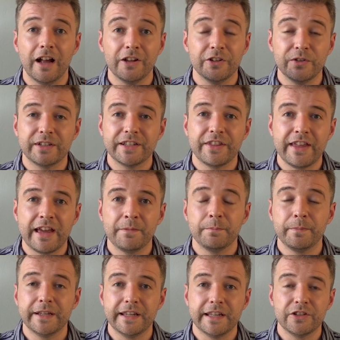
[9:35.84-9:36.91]
you can then
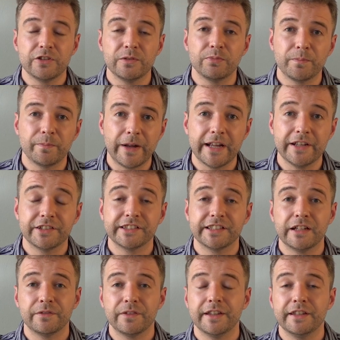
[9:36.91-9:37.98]
begin to prepare
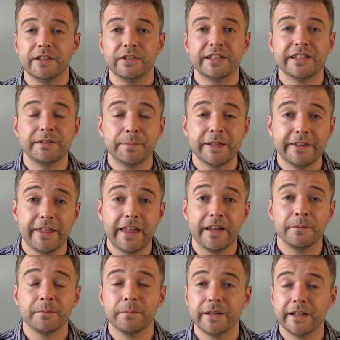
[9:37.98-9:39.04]
yourself, and then you can
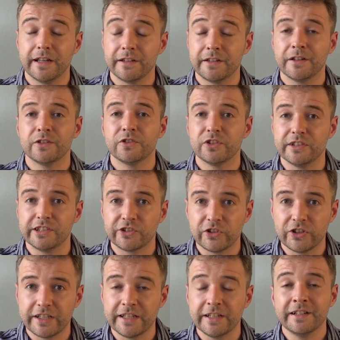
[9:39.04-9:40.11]
then begin to
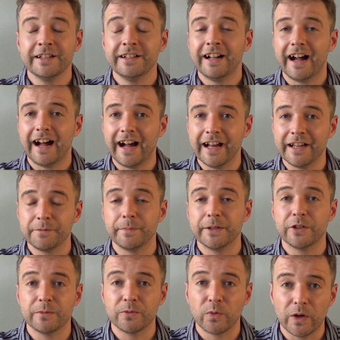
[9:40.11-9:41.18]
study and
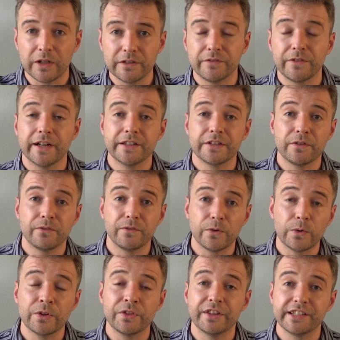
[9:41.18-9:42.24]
become qualified
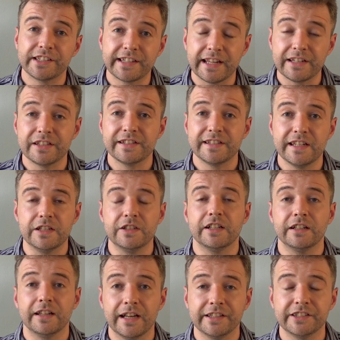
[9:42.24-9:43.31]
for the standard
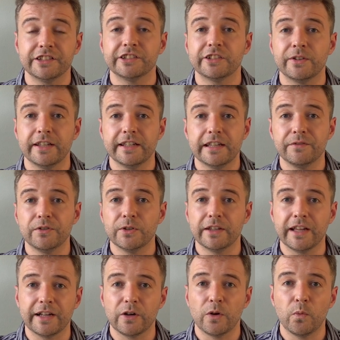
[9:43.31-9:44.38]
teaching license. So they give you
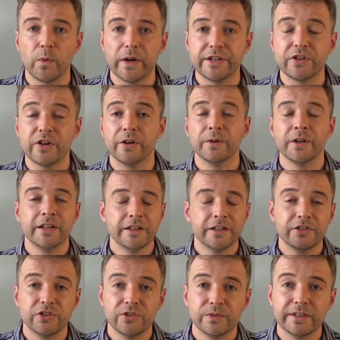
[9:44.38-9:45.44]
like a window
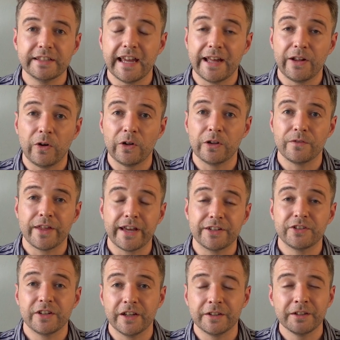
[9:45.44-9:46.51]
to get all of
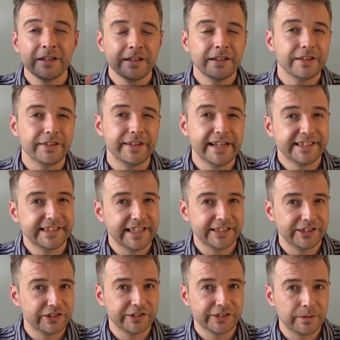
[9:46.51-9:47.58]
that done. This
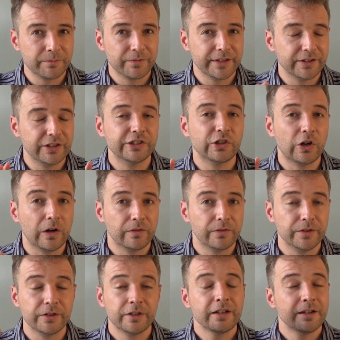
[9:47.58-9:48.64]
isn't something that's
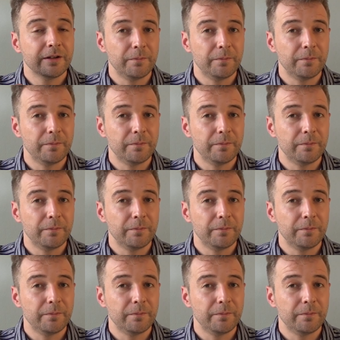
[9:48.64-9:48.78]
often